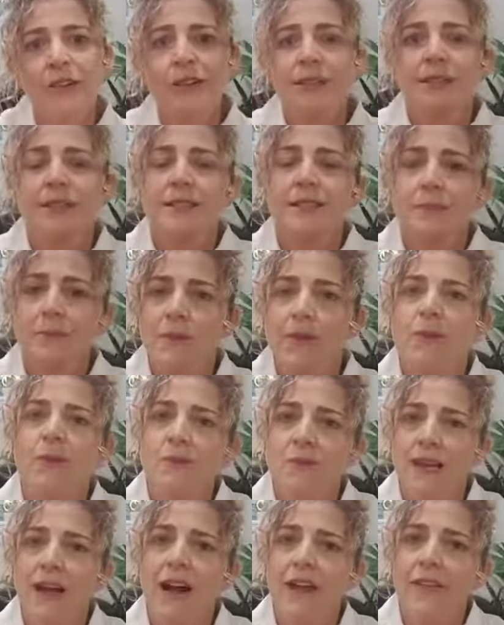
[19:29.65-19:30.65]
the
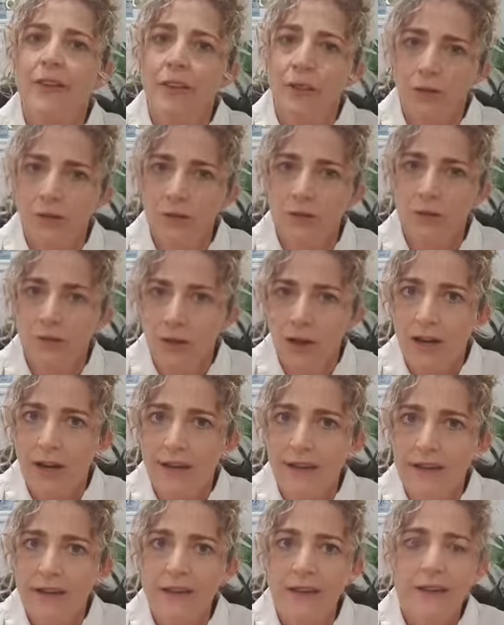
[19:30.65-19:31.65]
smells are that you
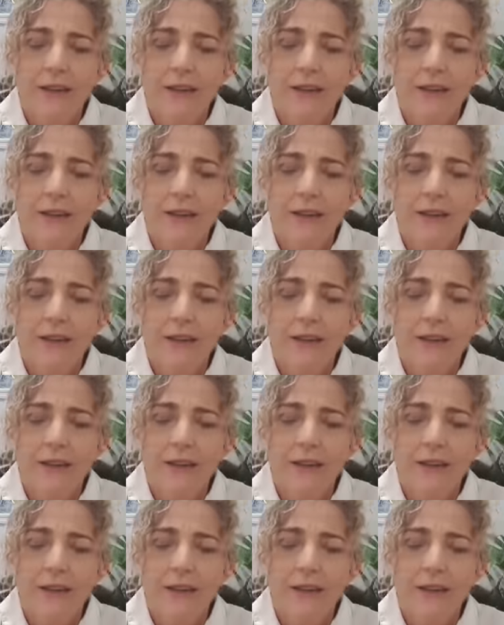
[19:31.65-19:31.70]
like.